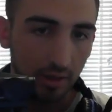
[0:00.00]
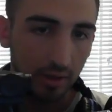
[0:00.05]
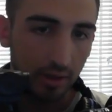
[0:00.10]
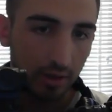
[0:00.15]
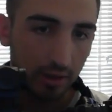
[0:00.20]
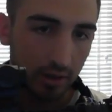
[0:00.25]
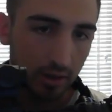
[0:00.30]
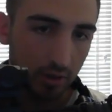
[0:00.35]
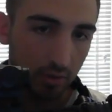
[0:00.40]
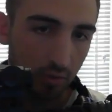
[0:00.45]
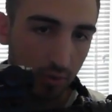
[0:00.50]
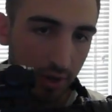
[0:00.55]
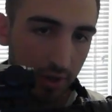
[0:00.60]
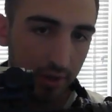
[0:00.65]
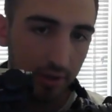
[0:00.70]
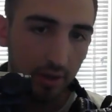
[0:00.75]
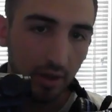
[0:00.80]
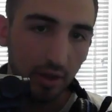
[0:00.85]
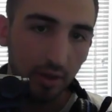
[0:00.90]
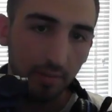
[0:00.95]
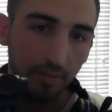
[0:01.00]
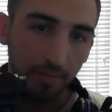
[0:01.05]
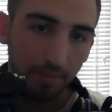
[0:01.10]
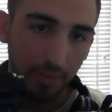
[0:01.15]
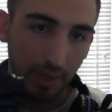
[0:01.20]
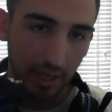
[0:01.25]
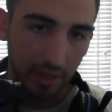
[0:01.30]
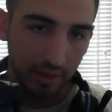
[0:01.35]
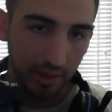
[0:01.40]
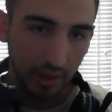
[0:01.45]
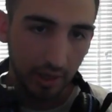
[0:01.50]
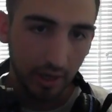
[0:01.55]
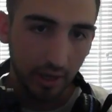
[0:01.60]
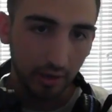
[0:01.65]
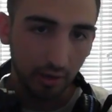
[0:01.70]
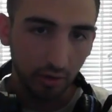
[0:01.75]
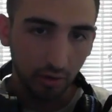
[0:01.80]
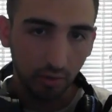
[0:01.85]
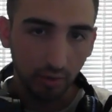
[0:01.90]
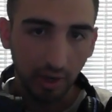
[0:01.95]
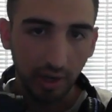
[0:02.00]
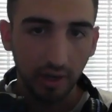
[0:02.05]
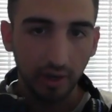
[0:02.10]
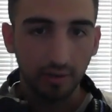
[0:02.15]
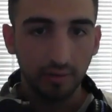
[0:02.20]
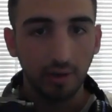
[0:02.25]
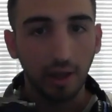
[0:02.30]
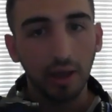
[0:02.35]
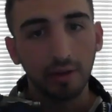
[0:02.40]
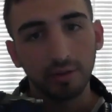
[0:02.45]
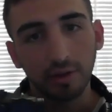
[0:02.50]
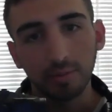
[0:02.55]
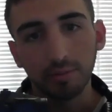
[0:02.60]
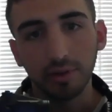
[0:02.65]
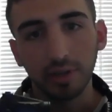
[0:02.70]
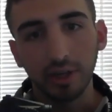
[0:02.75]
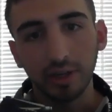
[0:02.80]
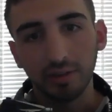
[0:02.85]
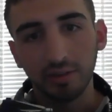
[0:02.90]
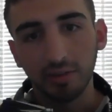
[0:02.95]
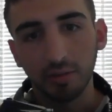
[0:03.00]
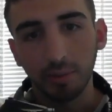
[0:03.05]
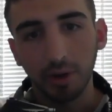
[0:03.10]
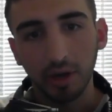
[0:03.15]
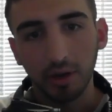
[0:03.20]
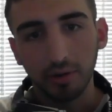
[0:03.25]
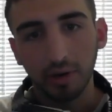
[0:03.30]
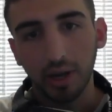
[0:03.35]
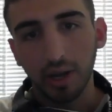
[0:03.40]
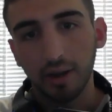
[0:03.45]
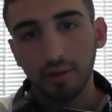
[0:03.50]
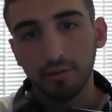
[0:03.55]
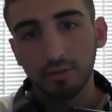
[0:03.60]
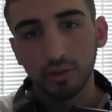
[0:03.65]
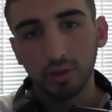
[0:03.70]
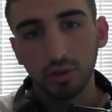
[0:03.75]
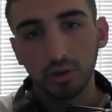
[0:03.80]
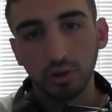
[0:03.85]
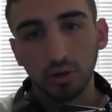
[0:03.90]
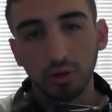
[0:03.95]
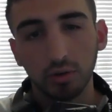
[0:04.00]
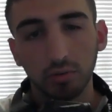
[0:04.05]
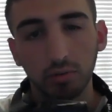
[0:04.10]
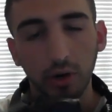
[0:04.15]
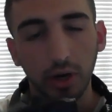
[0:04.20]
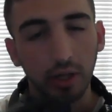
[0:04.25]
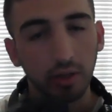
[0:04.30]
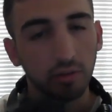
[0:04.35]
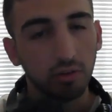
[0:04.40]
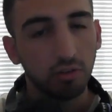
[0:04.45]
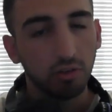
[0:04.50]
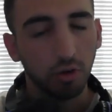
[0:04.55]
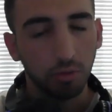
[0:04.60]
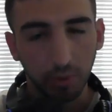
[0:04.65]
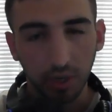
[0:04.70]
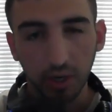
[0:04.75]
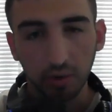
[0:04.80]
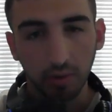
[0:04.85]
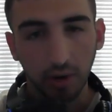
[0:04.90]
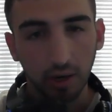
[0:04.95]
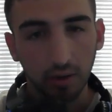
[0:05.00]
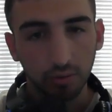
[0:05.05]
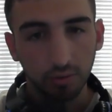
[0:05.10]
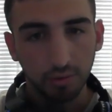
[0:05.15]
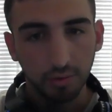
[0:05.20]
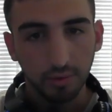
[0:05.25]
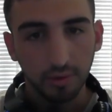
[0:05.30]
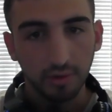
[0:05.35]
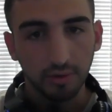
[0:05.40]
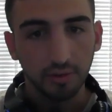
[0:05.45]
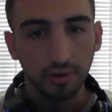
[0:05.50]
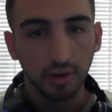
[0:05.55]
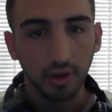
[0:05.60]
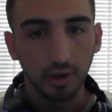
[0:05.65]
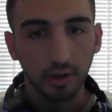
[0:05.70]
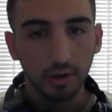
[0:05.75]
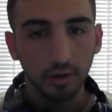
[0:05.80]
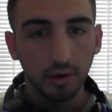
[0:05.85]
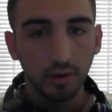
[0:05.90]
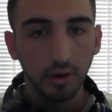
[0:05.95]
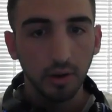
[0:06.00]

the one big thing I do have, have complaints about after running so many rounds through this gun,